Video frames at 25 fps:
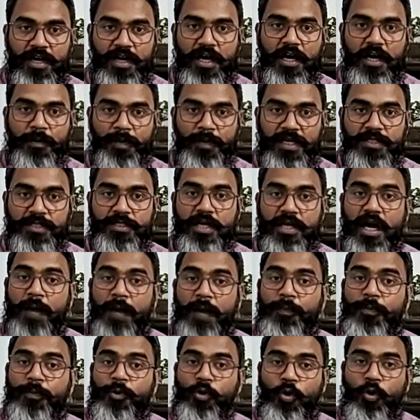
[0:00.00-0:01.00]
governments
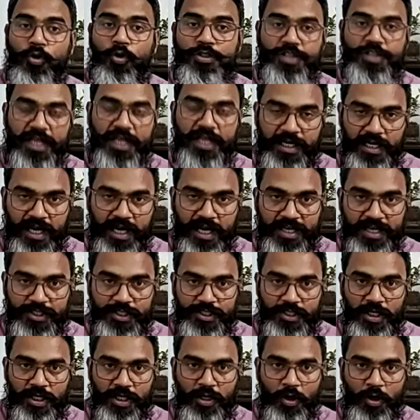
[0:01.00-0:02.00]
approach
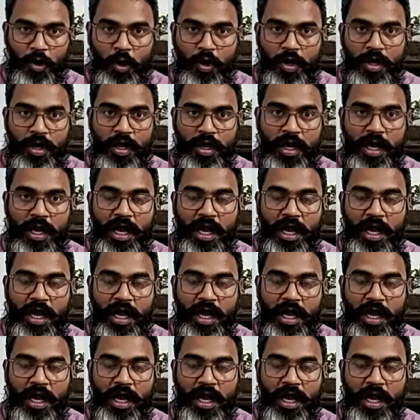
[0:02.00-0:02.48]
international law,